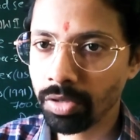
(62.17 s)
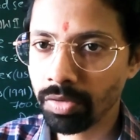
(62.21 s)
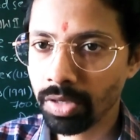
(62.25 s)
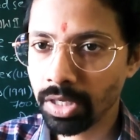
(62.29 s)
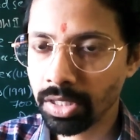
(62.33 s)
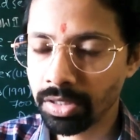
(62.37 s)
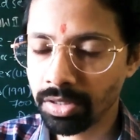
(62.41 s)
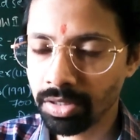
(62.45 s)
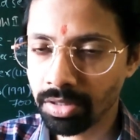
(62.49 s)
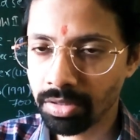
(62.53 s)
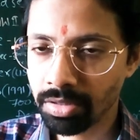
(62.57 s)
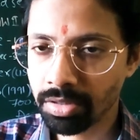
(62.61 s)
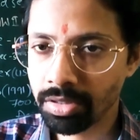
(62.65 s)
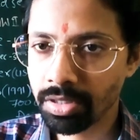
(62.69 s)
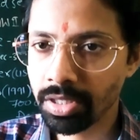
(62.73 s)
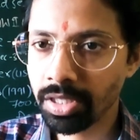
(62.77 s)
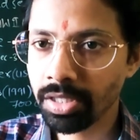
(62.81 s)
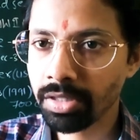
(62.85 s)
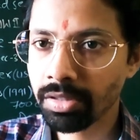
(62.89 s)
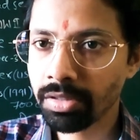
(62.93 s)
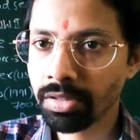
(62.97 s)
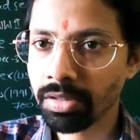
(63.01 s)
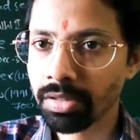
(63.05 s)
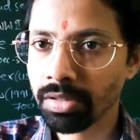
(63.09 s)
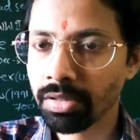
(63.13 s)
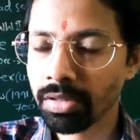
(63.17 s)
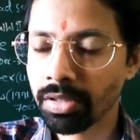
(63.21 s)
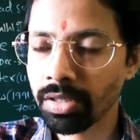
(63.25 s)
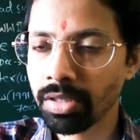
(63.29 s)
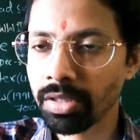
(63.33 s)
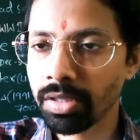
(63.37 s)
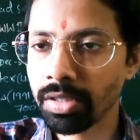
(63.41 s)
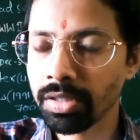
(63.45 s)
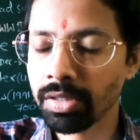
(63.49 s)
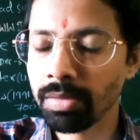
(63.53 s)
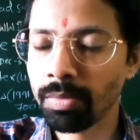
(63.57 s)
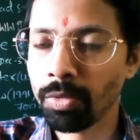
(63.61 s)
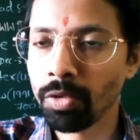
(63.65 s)
You can just see
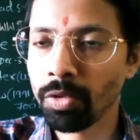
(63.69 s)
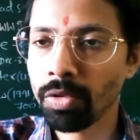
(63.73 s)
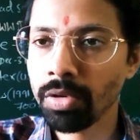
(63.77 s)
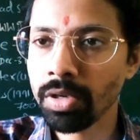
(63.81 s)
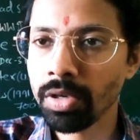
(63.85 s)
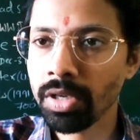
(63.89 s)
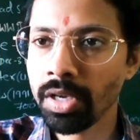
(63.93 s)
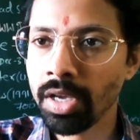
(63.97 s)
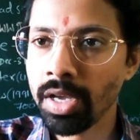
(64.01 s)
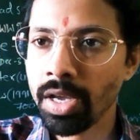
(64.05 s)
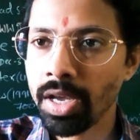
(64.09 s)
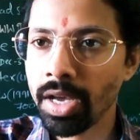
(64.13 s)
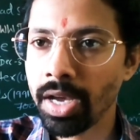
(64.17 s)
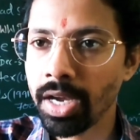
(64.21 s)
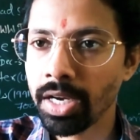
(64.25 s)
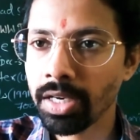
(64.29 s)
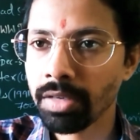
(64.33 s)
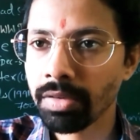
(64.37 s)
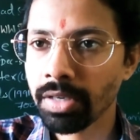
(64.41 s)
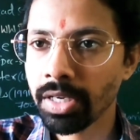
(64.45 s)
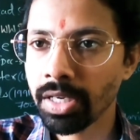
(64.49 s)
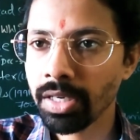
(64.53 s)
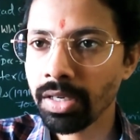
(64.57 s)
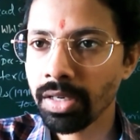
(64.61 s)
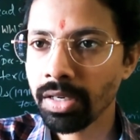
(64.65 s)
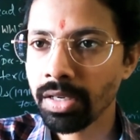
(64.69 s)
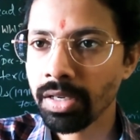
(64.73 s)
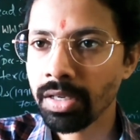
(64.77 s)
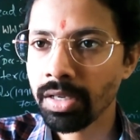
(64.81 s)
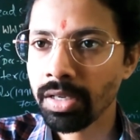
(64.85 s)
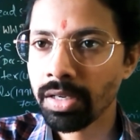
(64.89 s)
the board and you can.